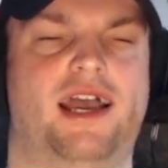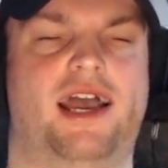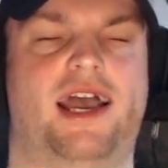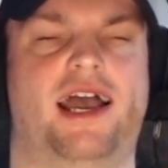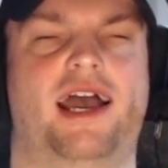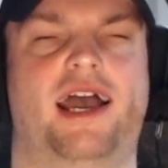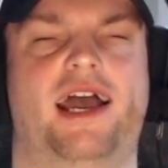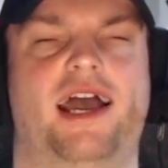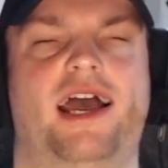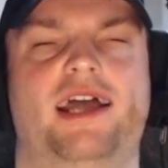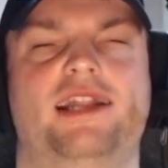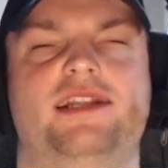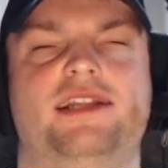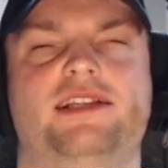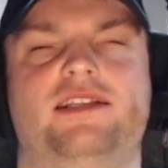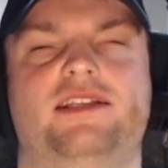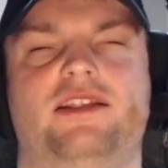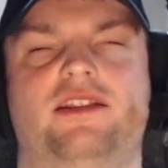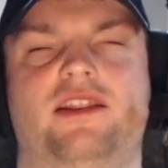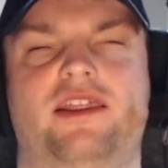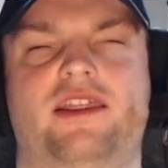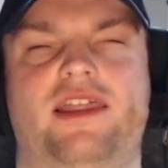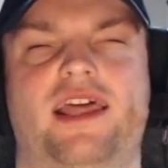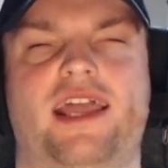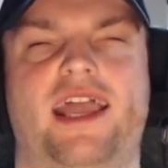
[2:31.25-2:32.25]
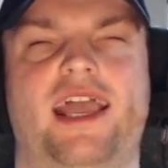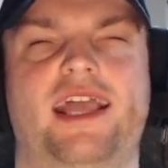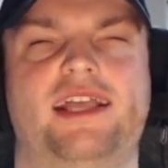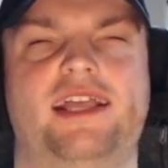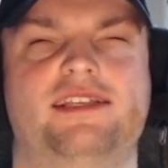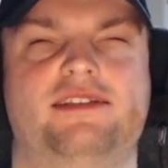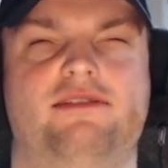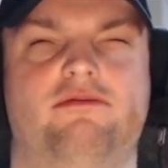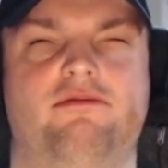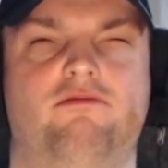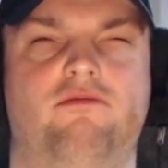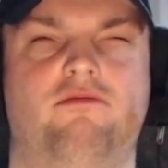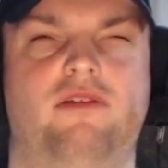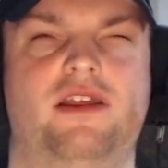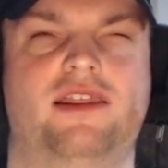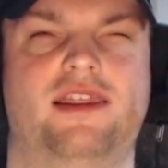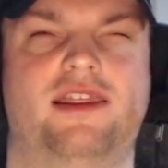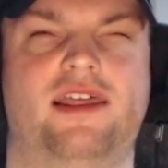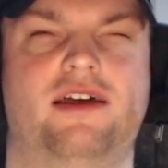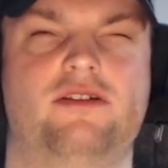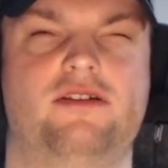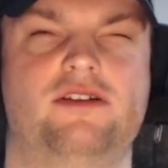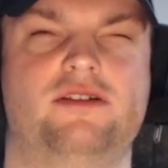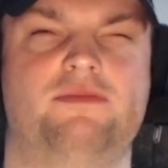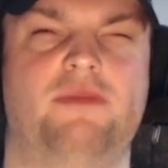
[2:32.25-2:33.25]
And the thing is, with
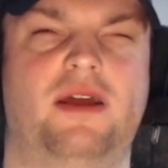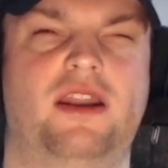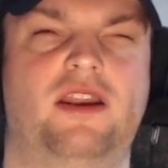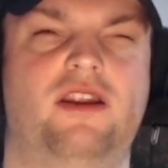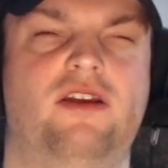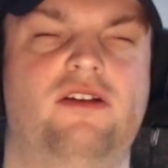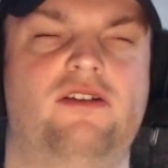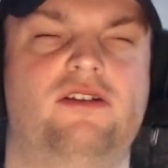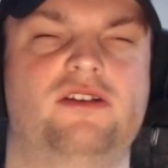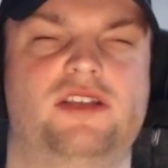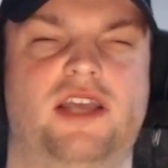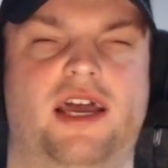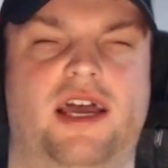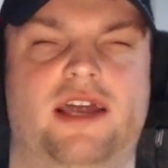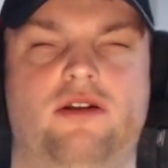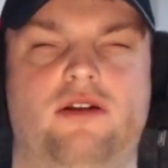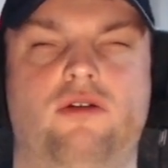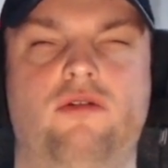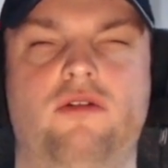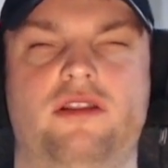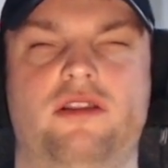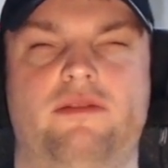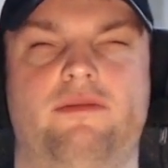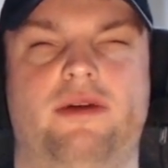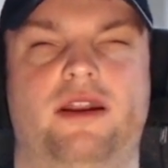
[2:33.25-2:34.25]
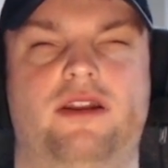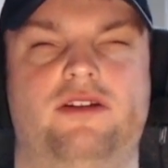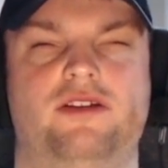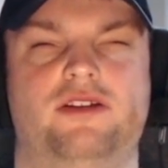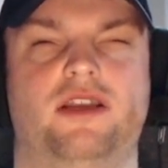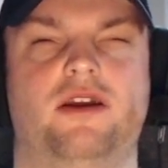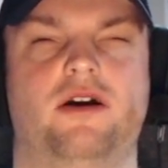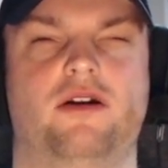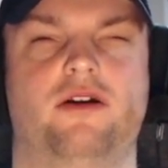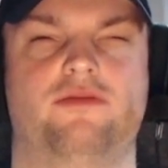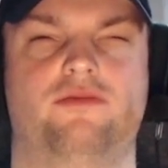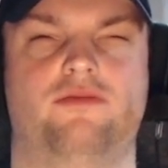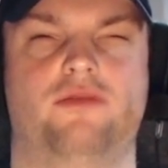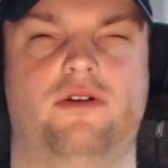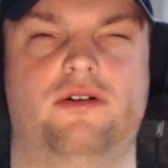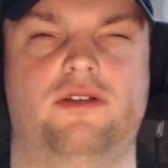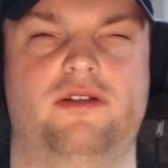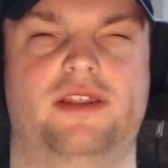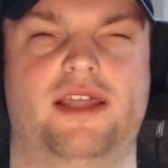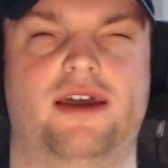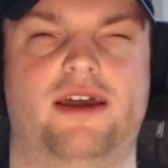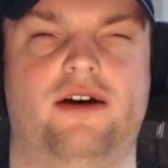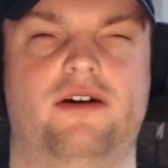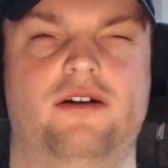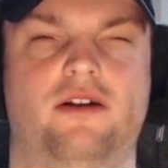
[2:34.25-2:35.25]
those menus and all of the menus in God of War,
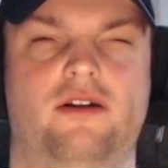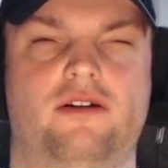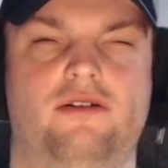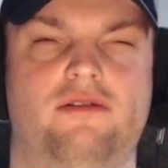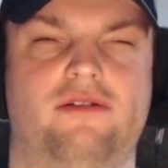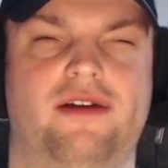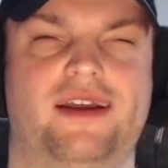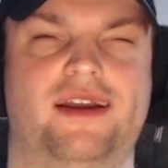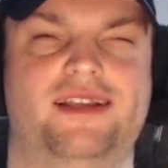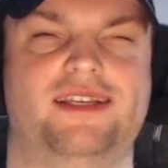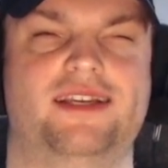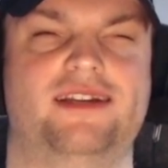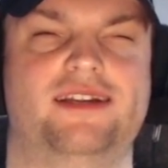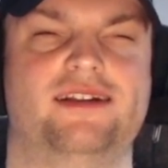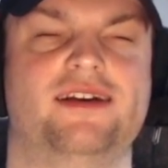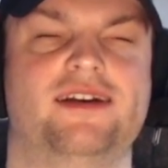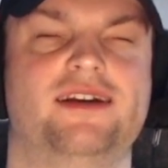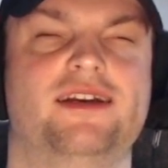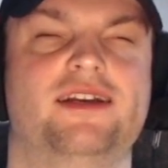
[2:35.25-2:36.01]
they are not narrated.